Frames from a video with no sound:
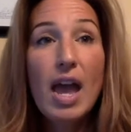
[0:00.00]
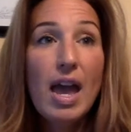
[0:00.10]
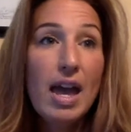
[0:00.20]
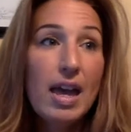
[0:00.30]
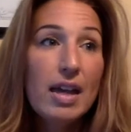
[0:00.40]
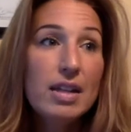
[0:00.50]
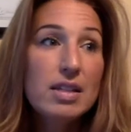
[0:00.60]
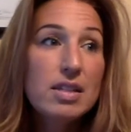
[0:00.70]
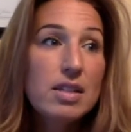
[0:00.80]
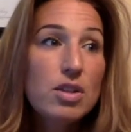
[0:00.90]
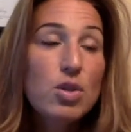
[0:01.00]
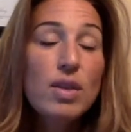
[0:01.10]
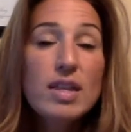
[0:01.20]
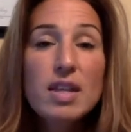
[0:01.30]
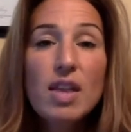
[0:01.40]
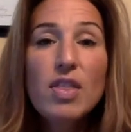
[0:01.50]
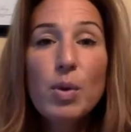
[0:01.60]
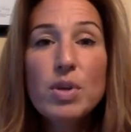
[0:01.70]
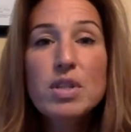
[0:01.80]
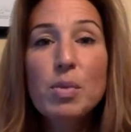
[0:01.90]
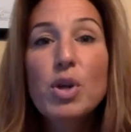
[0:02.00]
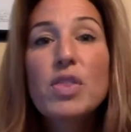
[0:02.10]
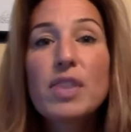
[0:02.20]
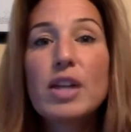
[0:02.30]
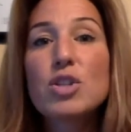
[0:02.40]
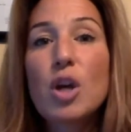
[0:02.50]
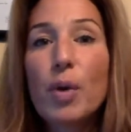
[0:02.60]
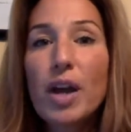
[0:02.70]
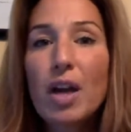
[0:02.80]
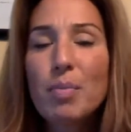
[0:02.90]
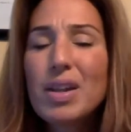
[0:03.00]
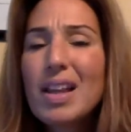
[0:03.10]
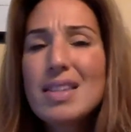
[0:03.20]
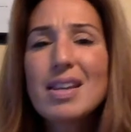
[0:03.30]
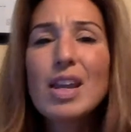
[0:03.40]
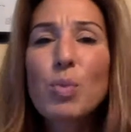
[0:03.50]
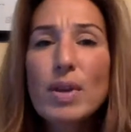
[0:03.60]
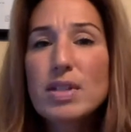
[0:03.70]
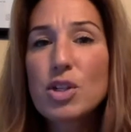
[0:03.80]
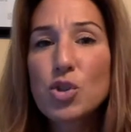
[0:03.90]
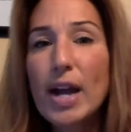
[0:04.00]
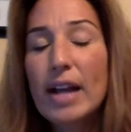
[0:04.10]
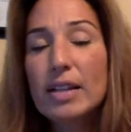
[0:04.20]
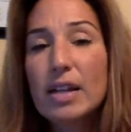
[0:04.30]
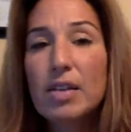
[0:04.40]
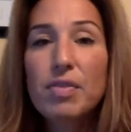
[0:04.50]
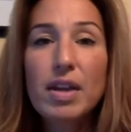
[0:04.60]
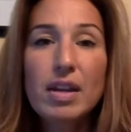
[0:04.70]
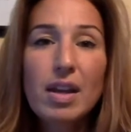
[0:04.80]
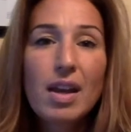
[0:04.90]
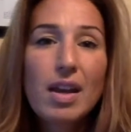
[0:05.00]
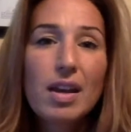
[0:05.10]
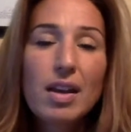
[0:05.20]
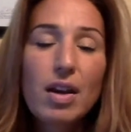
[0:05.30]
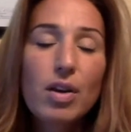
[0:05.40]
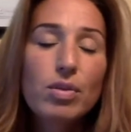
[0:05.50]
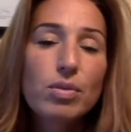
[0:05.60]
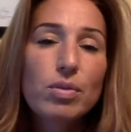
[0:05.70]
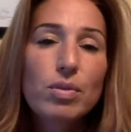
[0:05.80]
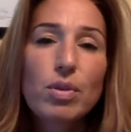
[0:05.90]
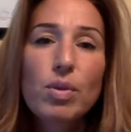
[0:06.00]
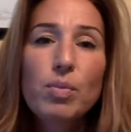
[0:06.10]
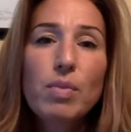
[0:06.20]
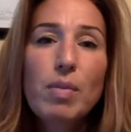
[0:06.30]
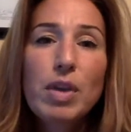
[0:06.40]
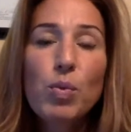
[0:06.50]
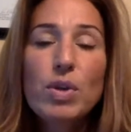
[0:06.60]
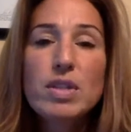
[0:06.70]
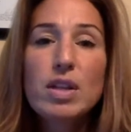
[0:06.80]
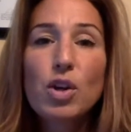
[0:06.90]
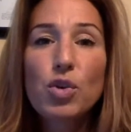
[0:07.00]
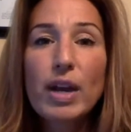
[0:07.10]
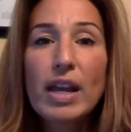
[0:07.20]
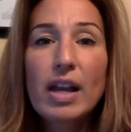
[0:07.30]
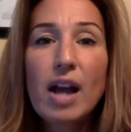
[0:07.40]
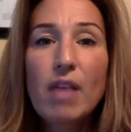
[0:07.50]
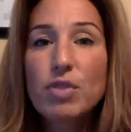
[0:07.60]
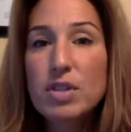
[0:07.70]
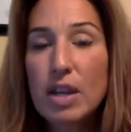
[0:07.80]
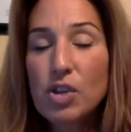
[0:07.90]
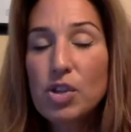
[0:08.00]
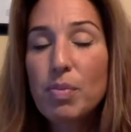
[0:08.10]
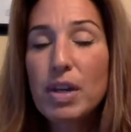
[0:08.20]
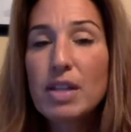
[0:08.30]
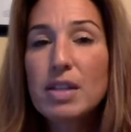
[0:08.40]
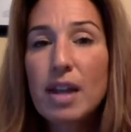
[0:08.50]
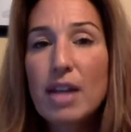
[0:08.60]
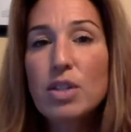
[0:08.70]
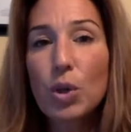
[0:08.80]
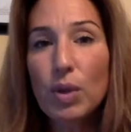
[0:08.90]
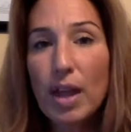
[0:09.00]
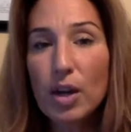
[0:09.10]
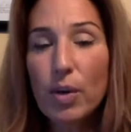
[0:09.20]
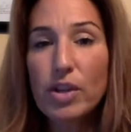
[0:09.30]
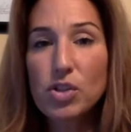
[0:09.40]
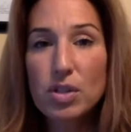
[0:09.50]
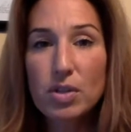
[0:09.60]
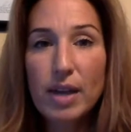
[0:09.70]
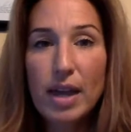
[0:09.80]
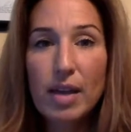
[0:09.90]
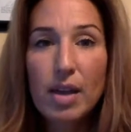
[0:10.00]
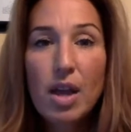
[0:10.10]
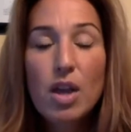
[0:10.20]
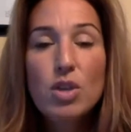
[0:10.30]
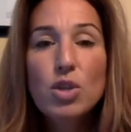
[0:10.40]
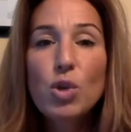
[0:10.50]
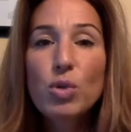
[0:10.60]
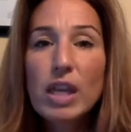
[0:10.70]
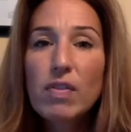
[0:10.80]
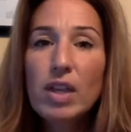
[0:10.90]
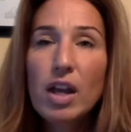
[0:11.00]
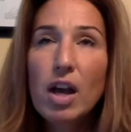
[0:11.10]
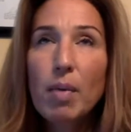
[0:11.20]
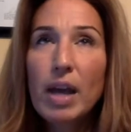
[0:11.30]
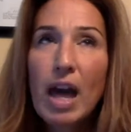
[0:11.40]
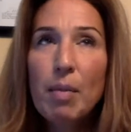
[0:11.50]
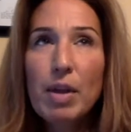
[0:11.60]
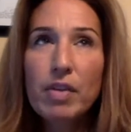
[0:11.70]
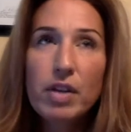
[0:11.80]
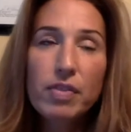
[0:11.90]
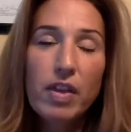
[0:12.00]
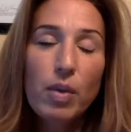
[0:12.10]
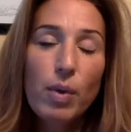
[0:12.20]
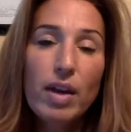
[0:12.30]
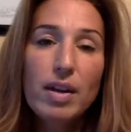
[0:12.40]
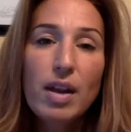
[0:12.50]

And so let's say there were some good things going on, but let's say he wasn't attractive and, you know, maybe he wasn't great in conversation, but he did ask you a lot of questions, okay? So you leave, you're like, oh my God, I'm never going to find the one.